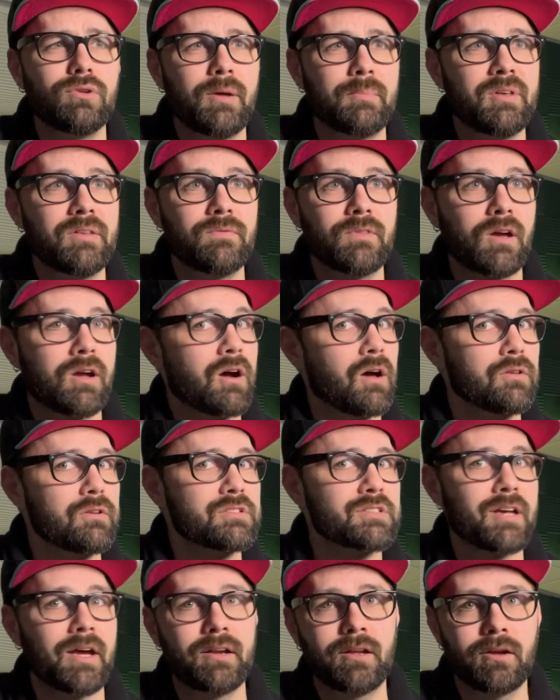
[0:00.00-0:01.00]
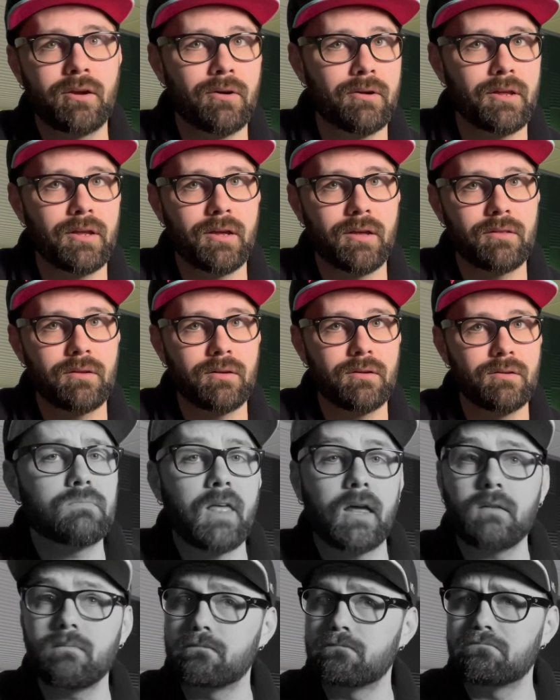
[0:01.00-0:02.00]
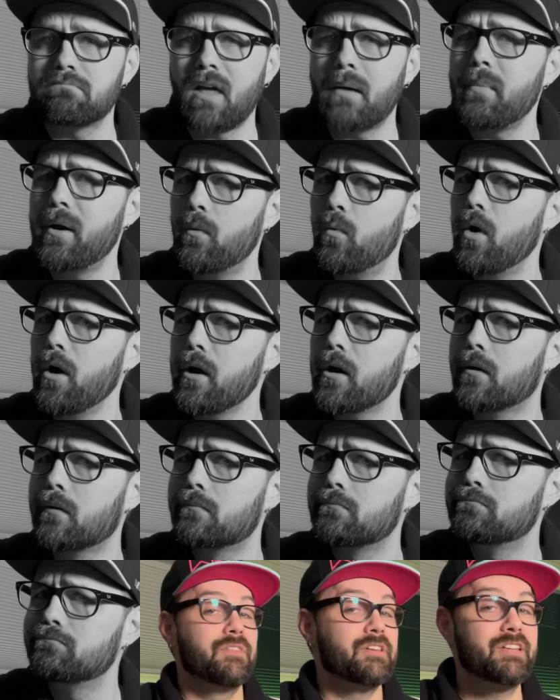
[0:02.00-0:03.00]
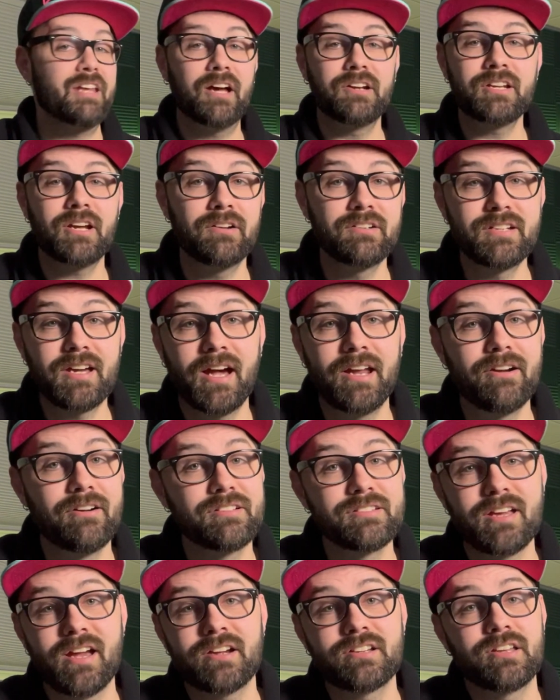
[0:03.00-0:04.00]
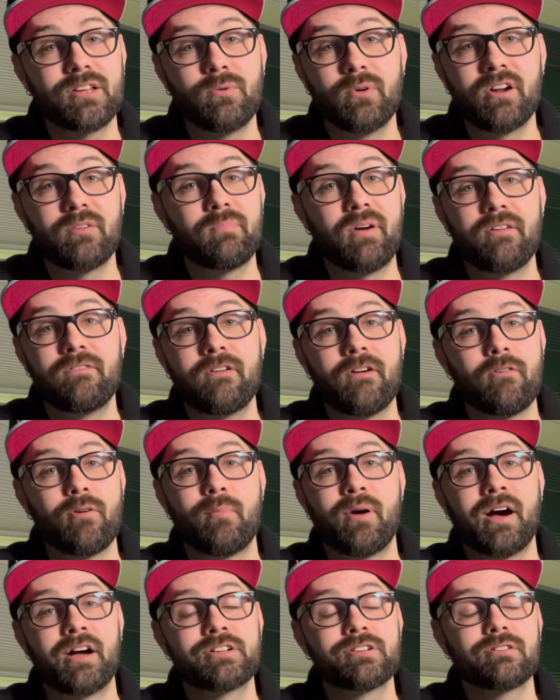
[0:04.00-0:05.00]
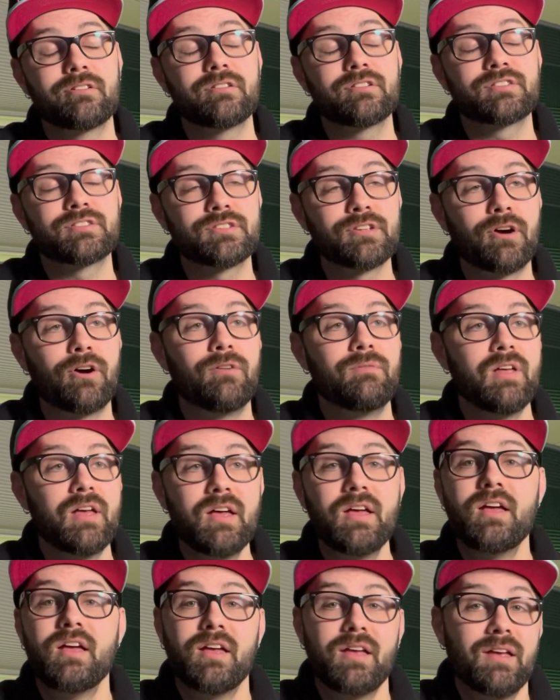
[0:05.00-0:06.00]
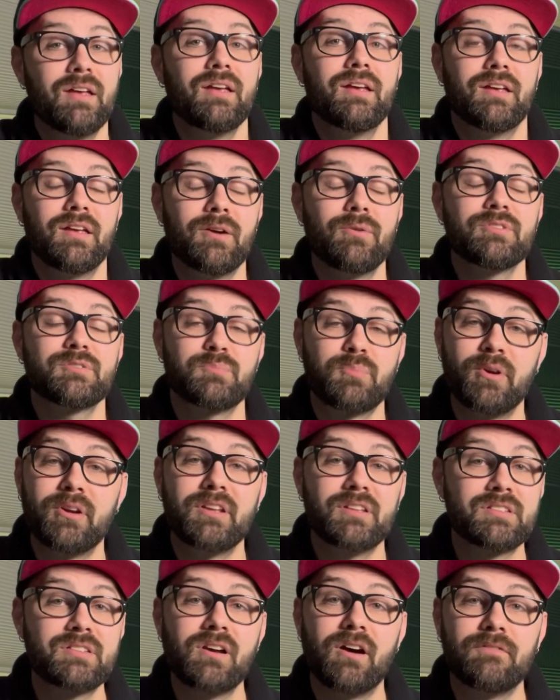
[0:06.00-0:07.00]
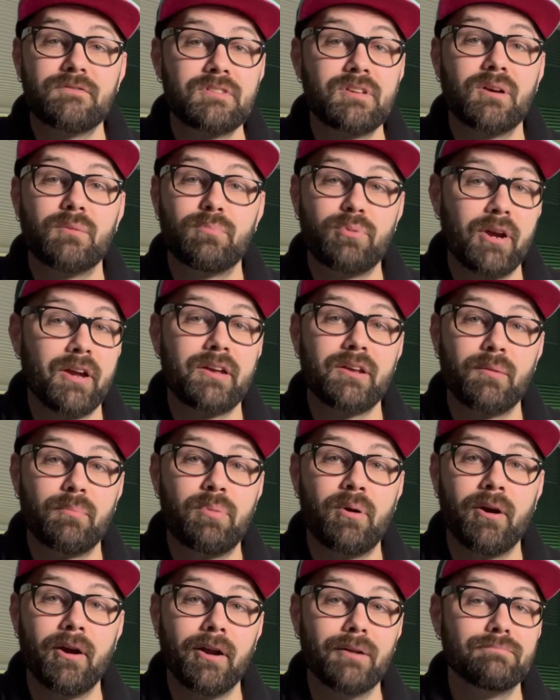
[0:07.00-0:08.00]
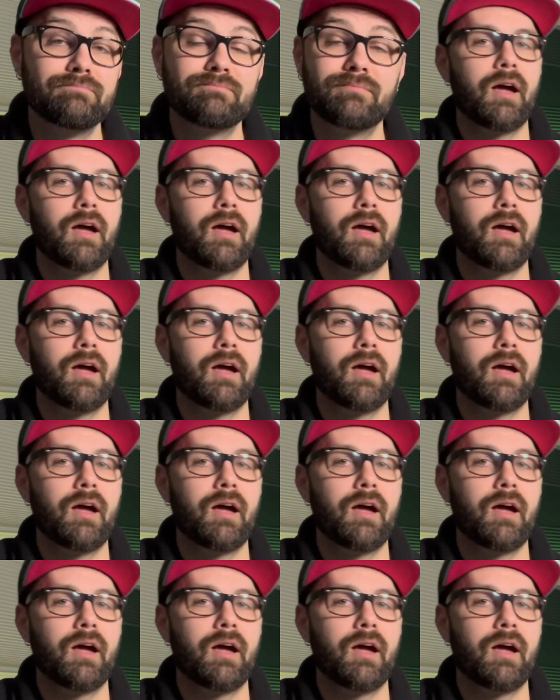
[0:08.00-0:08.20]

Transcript: I mean, the colors kind of go together. That might work. The downtown diner is actually one of my favorite modulars, so it was pretty tough to break it apart.